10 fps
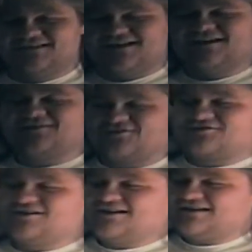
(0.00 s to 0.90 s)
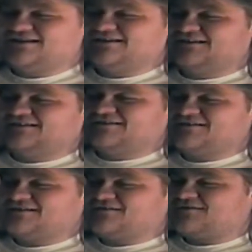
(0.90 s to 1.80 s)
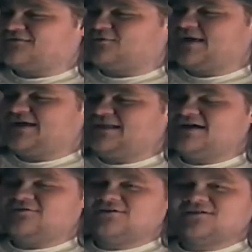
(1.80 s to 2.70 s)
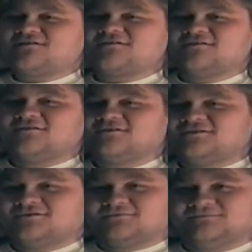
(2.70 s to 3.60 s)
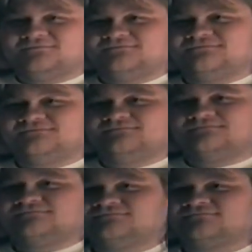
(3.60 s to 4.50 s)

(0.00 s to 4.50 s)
Extra credit. Yeah, this is for my allowance. I didn't mow the lawn because